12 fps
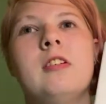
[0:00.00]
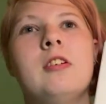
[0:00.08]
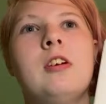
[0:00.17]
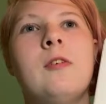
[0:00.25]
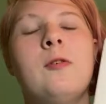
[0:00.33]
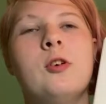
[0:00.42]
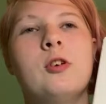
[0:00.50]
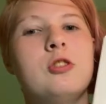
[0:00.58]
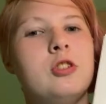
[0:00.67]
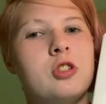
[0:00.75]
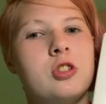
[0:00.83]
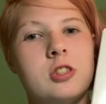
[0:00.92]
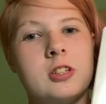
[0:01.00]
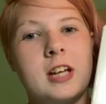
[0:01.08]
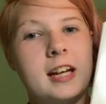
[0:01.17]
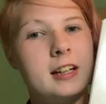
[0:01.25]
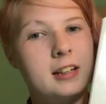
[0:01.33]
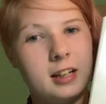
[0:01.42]
if you're
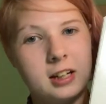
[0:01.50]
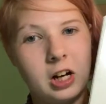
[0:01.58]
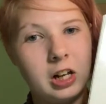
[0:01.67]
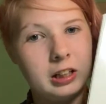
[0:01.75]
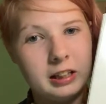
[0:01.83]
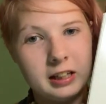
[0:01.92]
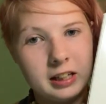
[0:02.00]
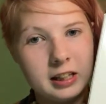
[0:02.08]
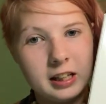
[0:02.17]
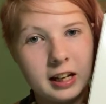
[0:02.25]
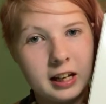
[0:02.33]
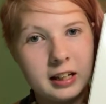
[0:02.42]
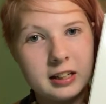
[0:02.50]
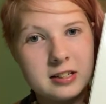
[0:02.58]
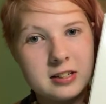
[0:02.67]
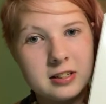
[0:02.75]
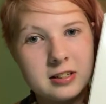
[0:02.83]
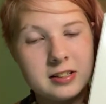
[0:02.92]
scanning it all in the
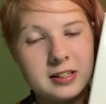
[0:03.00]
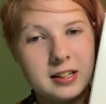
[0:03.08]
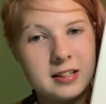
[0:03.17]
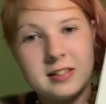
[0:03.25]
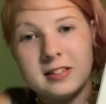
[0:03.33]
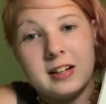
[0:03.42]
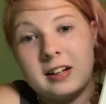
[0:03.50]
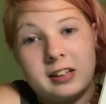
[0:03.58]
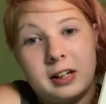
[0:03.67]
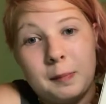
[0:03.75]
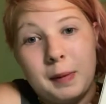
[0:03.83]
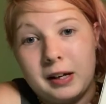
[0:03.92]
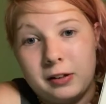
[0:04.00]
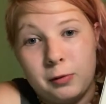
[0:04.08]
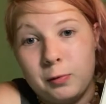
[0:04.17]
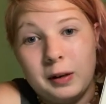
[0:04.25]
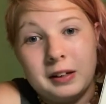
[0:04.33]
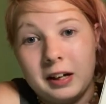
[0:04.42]
end, it's not going to matter
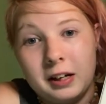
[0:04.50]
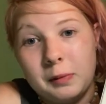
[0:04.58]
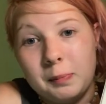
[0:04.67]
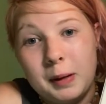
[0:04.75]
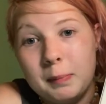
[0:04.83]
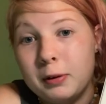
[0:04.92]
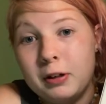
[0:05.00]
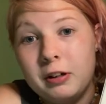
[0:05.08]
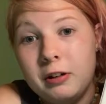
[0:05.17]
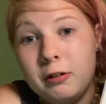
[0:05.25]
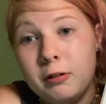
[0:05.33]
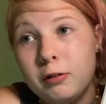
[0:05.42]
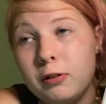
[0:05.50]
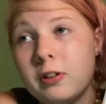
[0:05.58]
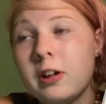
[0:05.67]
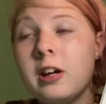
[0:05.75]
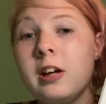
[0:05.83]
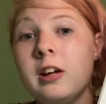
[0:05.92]
what kind of paper you use.
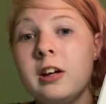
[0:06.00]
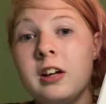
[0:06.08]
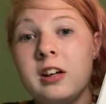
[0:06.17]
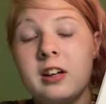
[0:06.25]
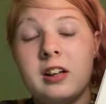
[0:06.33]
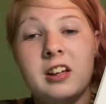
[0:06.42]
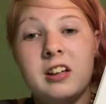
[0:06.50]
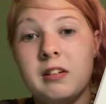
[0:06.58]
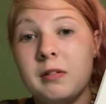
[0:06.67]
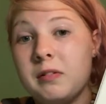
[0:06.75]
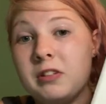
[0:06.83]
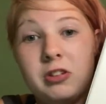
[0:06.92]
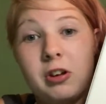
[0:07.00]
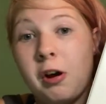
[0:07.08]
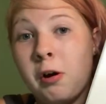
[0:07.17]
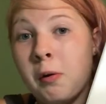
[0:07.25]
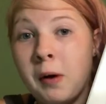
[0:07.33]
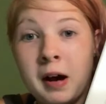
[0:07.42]

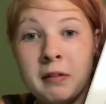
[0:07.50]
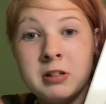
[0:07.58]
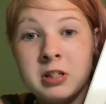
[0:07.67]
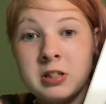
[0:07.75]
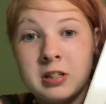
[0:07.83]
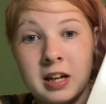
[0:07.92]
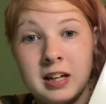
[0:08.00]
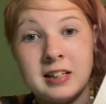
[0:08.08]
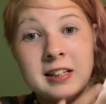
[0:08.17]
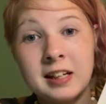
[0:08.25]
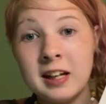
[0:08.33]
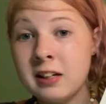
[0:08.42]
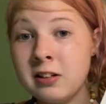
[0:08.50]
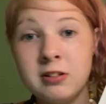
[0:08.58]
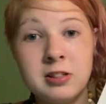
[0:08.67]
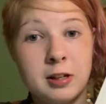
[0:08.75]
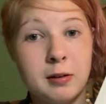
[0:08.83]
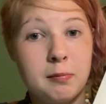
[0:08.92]
So I would just say get you
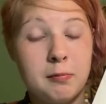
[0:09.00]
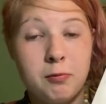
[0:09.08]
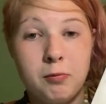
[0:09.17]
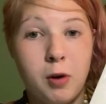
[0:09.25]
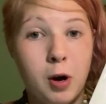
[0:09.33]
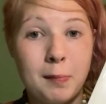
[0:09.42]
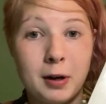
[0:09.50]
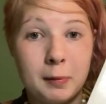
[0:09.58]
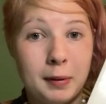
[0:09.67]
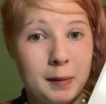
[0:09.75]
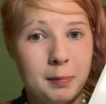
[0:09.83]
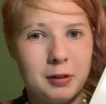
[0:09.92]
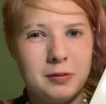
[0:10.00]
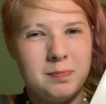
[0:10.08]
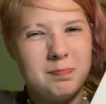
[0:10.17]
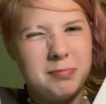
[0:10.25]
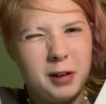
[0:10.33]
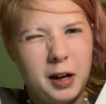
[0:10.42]
some Walmart paper,
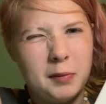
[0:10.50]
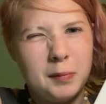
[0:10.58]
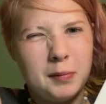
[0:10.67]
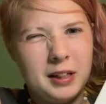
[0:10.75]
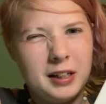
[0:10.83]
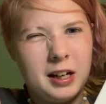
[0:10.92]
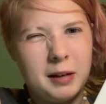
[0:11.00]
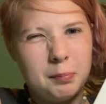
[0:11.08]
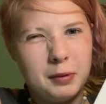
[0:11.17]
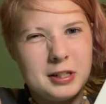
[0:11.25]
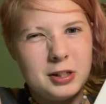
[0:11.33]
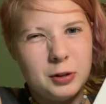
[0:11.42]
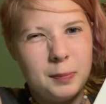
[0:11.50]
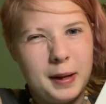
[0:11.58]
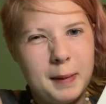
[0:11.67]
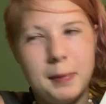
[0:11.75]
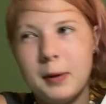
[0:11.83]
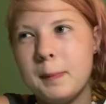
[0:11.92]
probably not printer
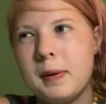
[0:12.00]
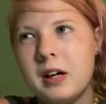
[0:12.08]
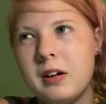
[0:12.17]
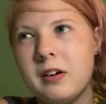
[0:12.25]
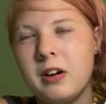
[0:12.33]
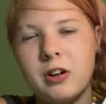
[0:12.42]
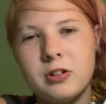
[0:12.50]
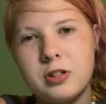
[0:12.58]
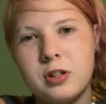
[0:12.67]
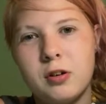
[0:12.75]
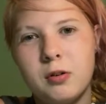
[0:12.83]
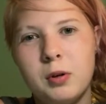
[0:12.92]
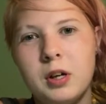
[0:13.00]
paper, but also